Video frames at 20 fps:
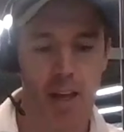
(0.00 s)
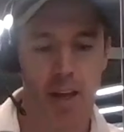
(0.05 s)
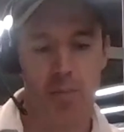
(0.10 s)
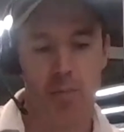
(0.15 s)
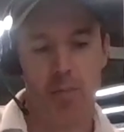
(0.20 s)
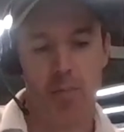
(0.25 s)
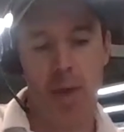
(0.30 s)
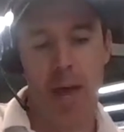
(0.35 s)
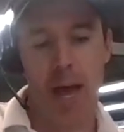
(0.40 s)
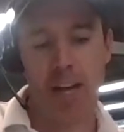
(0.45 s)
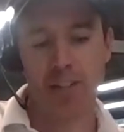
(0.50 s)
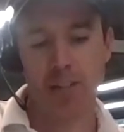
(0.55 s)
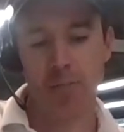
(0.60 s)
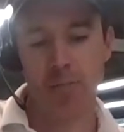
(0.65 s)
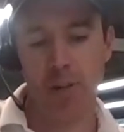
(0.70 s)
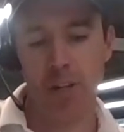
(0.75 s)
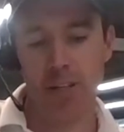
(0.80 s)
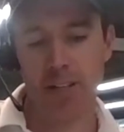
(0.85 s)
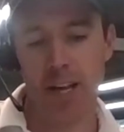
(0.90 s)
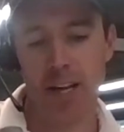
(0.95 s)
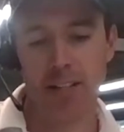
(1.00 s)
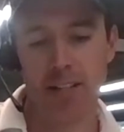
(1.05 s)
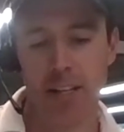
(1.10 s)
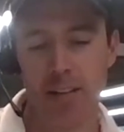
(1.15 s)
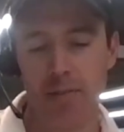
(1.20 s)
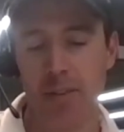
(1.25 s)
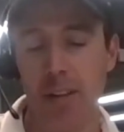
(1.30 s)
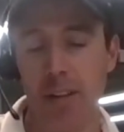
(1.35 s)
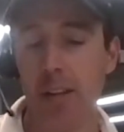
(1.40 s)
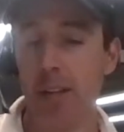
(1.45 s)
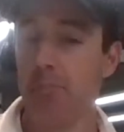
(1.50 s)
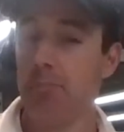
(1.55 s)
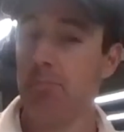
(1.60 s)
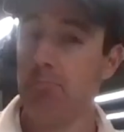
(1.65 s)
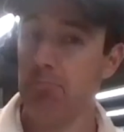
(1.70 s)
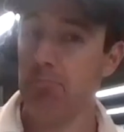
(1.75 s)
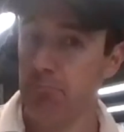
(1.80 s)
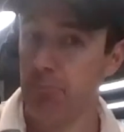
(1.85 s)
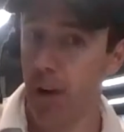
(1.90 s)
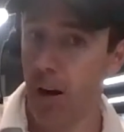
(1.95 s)
Passion plus activity.
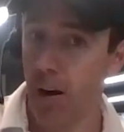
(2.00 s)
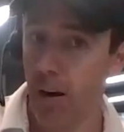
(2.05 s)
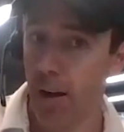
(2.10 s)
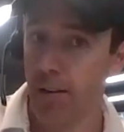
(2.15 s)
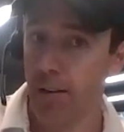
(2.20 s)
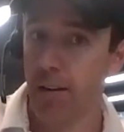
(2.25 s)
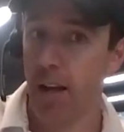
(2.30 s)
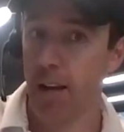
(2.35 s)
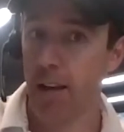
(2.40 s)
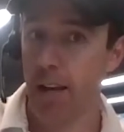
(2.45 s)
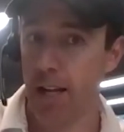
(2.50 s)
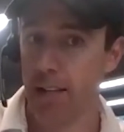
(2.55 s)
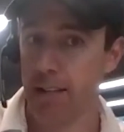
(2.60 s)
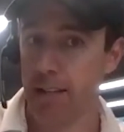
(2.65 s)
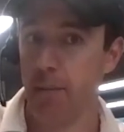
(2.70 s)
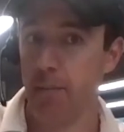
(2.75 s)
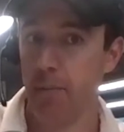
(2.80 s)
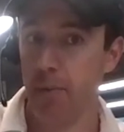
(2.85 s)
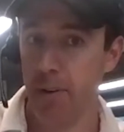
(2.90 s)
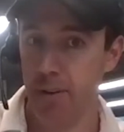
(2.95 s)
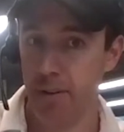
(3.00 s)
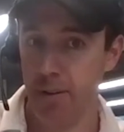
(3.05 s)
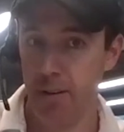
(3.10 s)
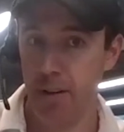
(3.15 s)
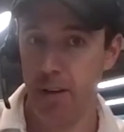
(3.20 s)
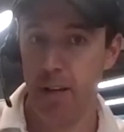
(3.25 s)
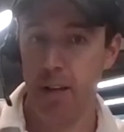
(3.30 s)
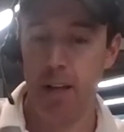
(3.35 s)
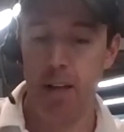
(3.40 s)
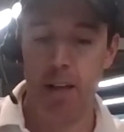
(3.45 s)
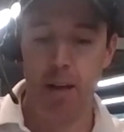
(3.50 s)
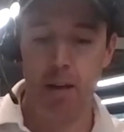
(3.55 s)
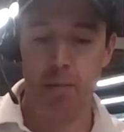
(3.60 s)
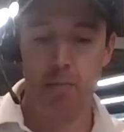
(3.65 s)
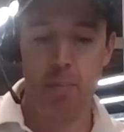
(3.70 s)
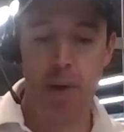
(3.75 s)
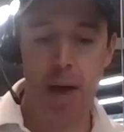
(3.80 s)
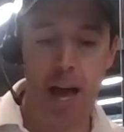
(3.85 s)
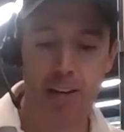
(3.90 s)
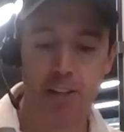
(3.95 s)
All right, now you got something.
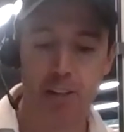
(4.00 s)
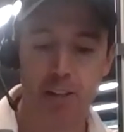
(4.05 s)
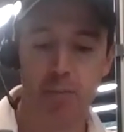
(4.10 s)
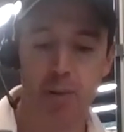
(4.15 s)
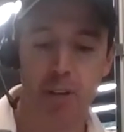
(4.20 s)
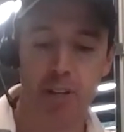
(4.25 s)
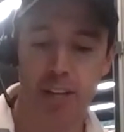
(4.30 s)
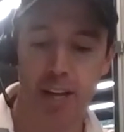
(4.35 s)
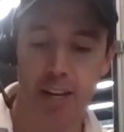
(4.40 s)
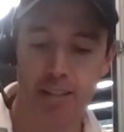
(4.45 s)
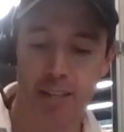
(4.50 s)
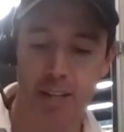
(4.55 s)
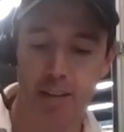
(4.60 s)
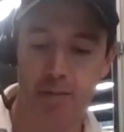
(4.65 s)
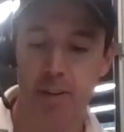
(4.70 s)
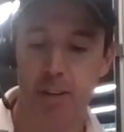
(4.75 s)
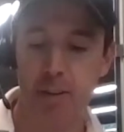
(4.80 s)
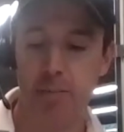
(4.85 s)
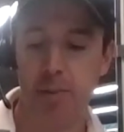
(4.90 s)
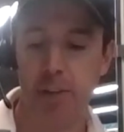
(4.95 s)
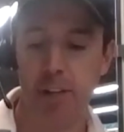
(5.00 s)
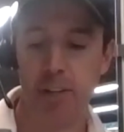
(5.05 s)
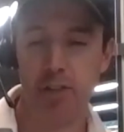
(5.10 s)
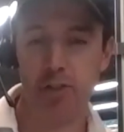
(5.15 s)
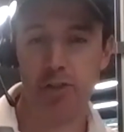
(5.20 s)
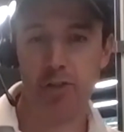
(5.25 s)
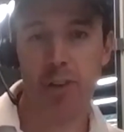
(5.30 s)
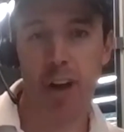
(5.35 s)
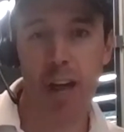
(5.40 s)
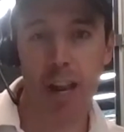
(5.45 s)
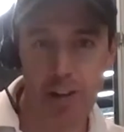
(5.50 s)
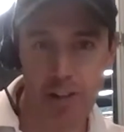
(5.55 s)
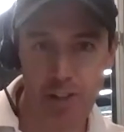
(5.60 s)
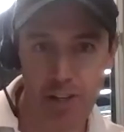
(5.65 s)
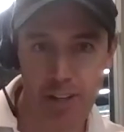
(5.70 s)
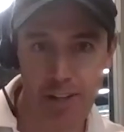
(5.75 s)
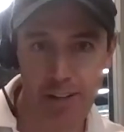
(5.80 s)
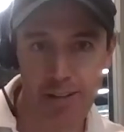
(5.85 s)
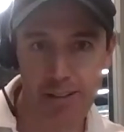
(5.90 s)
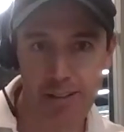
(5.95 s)
Passion plus activity plus strategy
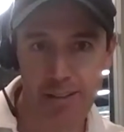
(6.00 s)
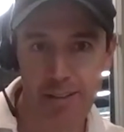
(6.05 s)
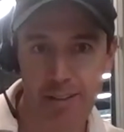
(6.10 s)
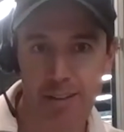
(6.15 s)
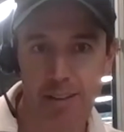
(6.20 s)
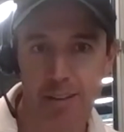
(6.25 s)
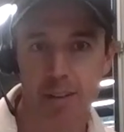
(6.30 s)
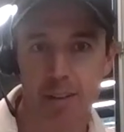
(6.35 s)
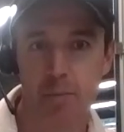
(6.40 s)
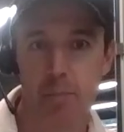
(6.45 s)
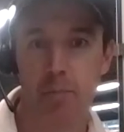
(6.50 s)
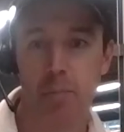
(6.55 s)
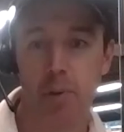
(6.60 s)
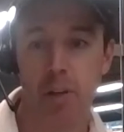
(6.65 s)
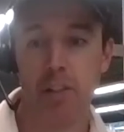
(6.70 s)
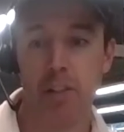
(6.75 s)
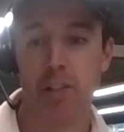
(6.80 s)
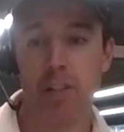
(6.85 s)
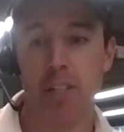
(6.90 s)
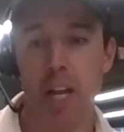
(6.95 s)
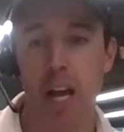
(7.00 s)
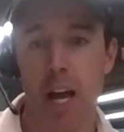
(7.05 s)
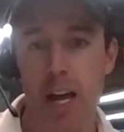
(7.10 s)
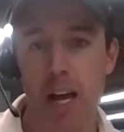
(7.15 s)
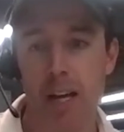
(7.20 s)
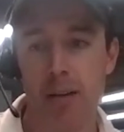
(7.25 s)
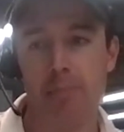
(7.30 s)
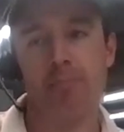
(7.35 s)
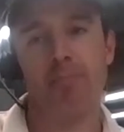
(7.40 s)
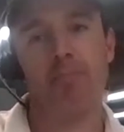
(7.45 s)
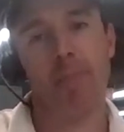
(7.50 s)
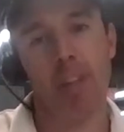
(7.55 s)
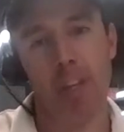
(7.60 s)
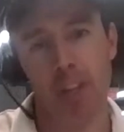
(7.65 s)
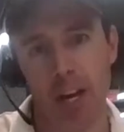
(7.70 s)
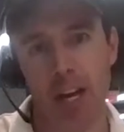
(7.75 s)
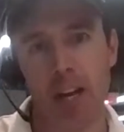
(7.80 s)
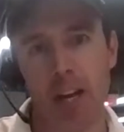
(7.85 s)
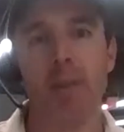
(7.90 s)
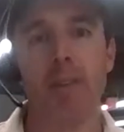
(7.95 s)
plus time, you got a
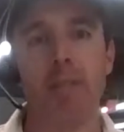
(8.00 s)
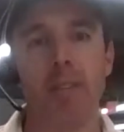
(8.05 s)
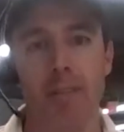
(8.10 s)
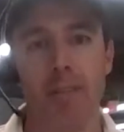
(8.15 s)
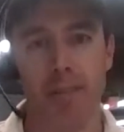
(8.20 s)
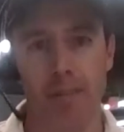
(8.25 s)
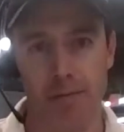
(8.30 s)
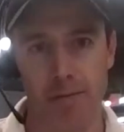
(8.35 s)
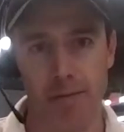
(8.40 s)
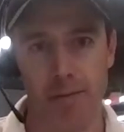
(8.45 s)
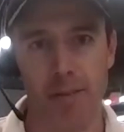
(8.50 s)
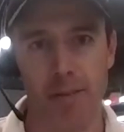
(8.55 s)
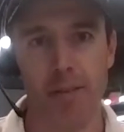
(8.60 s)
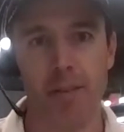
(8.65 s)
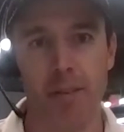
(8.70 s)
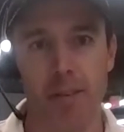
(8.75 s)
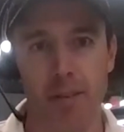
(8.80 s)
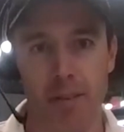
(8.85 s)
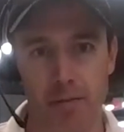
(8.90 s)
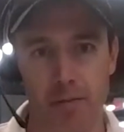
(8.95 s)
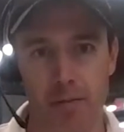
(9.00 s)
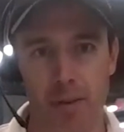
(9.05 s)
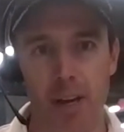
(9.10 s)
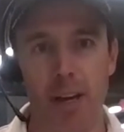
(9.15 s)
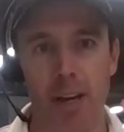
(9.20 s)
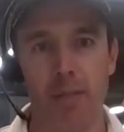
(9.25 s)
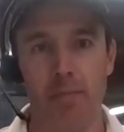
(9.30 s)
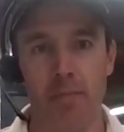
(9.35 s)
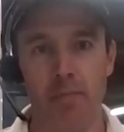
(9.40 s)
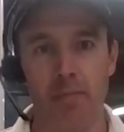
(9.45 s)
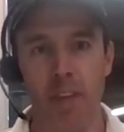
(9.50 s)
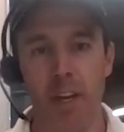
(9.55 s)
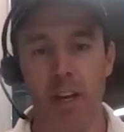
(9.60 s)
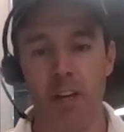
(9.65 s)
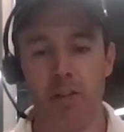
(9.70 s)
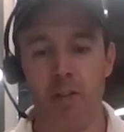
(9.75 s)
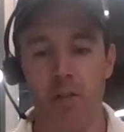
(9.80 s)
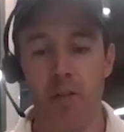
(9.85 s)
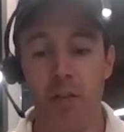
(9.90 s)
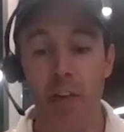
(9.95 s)
business, right? So
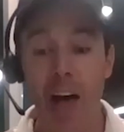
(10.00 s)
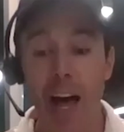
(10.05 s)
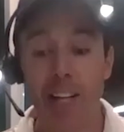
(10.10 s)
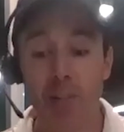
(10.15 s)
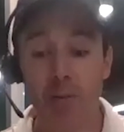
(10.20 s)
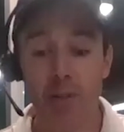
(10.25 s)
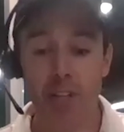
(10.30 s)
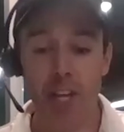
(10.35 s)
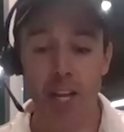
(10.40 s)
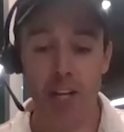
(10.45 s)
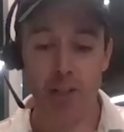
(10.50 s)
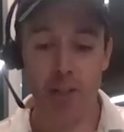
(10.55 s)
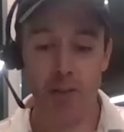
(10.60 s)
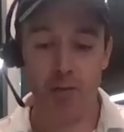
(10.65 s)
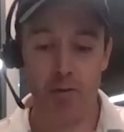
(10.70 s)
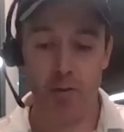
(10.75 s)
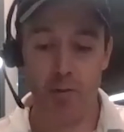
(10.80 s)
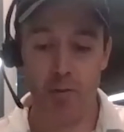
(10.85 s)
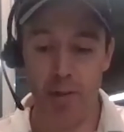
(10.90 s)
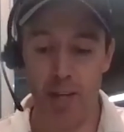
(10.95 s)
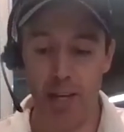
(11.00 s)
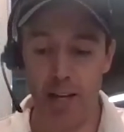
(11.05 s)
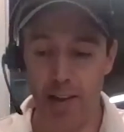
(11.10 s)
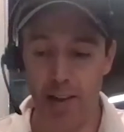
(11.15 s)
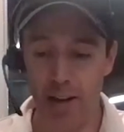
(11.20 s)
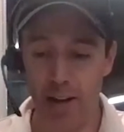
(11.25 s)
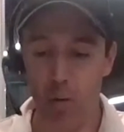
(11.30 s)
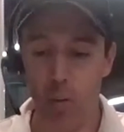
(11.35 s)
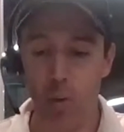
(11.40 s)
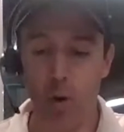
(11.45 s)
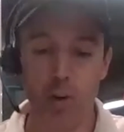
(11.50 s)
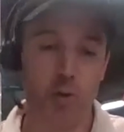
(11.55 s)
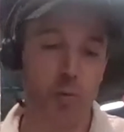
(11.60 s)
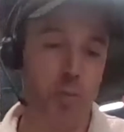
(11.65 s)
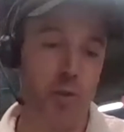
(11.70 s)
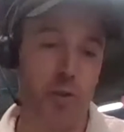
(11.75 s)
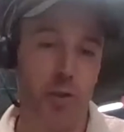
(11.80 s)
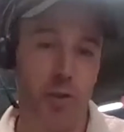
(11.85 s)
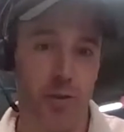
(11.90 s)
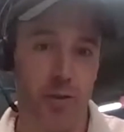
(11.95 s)
that's what takes you from being like a
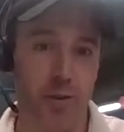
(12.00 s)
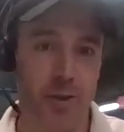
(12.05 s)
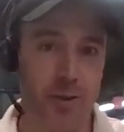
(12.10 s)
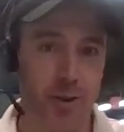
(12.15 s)
entrepreneur to an